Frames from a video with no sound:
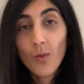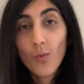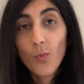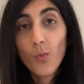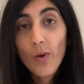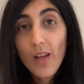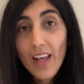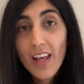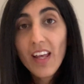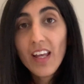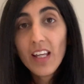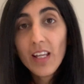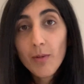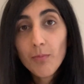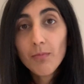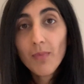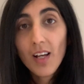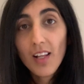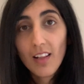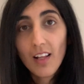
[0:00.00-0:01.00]
Where
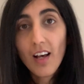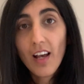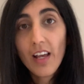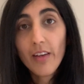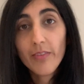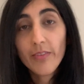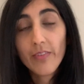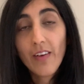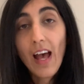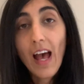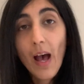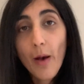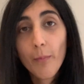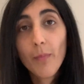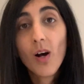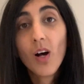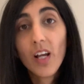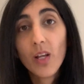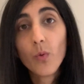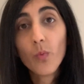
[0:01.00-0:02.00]
in my life am
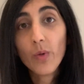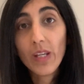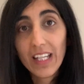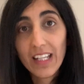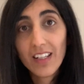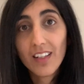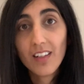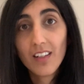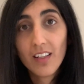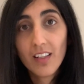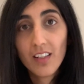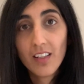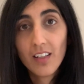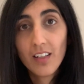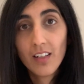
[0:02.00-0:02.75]
I weak?